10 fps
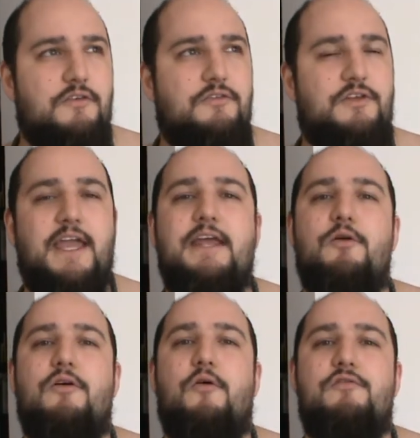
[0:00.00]
to gain
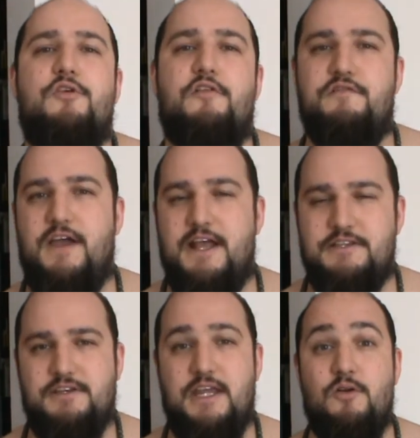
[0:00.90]
overall
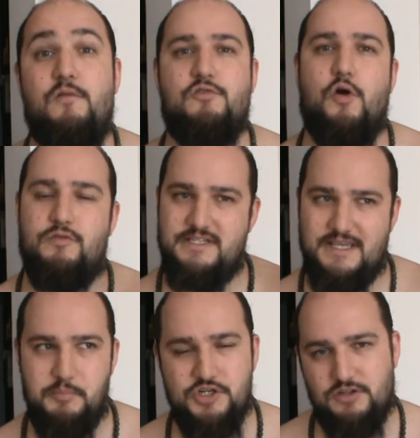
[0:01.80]
fans, to gain overall
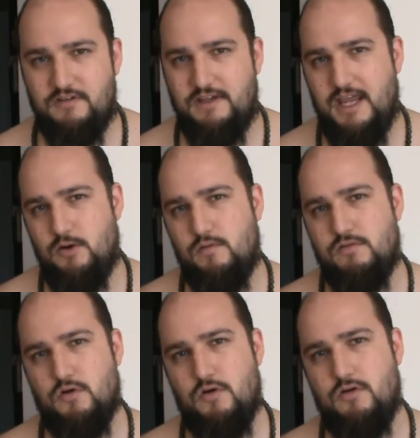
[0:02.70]
reception, to gain
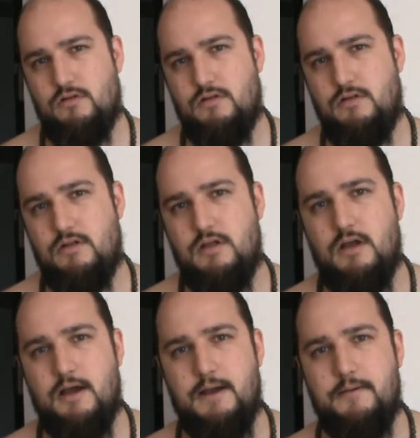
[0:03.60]
overall
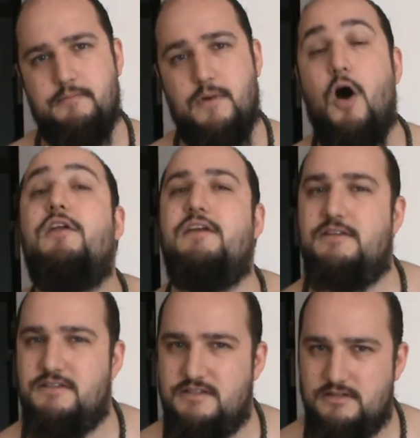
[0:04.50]

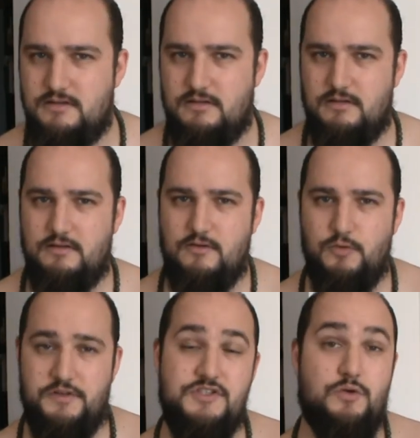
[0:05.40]
audience
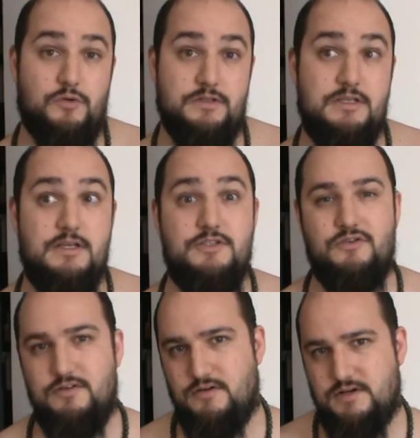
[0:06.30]
with souls. So
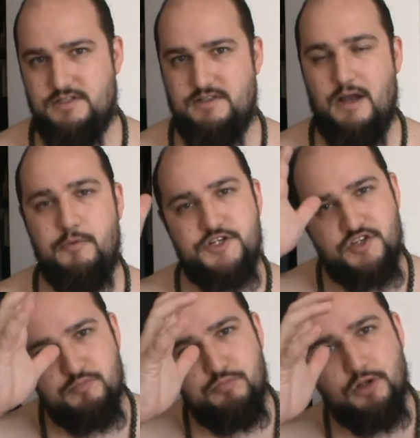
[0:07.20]
there's that which
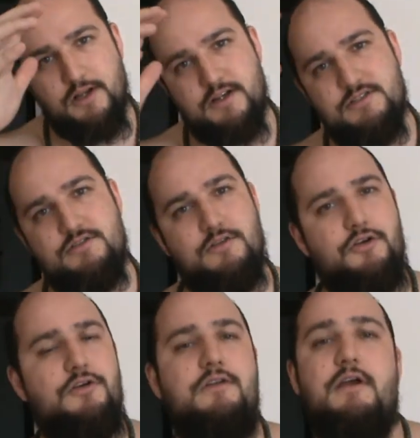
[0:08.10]
is pulling us to the
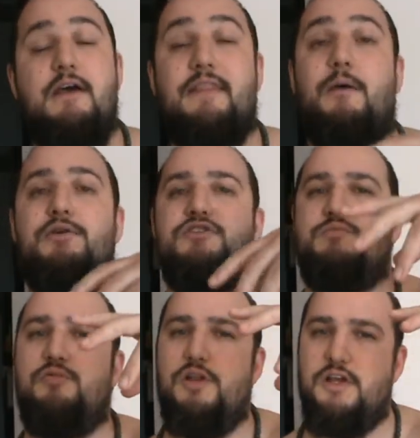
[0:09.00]
good, that which is
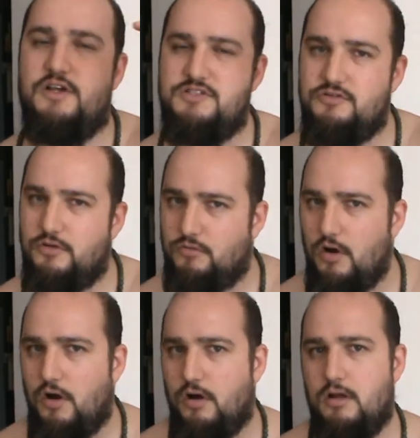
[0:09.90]
pulling us to the
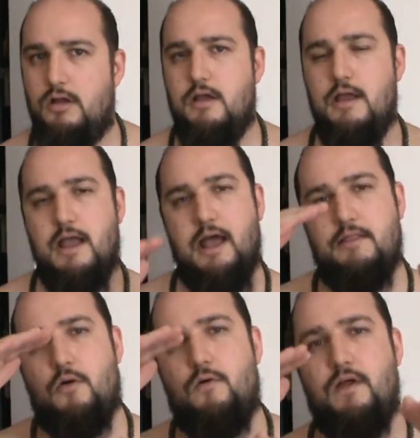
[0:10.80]
wrong,
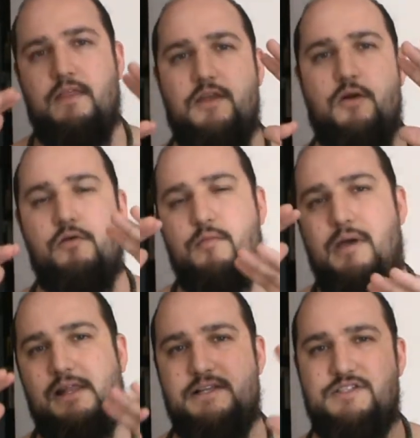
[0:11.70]
and then all the
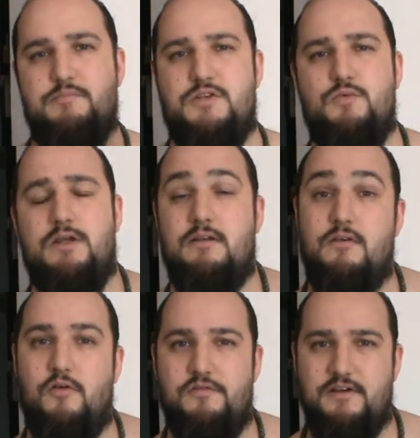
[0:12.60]
balance in between,
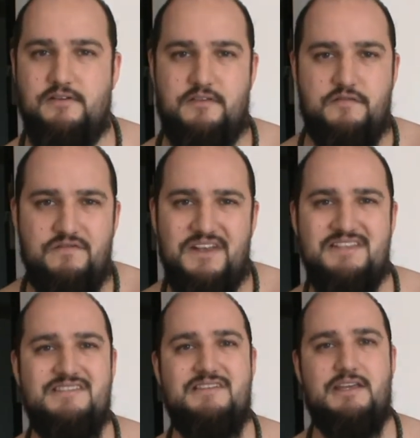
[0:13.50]
all the
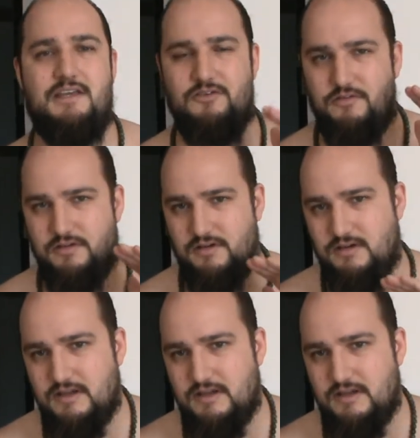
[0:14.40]
fence sitting and all the